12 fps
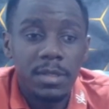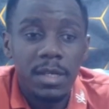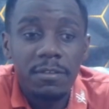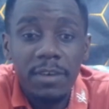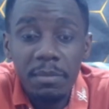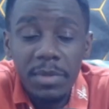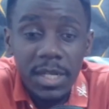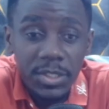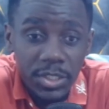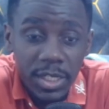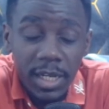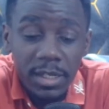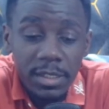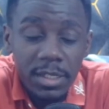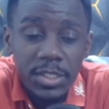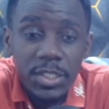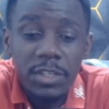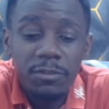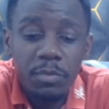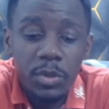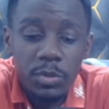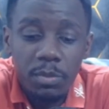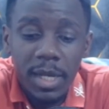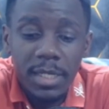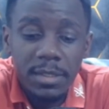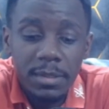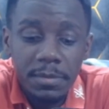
Fabian Schär, Steve Botman,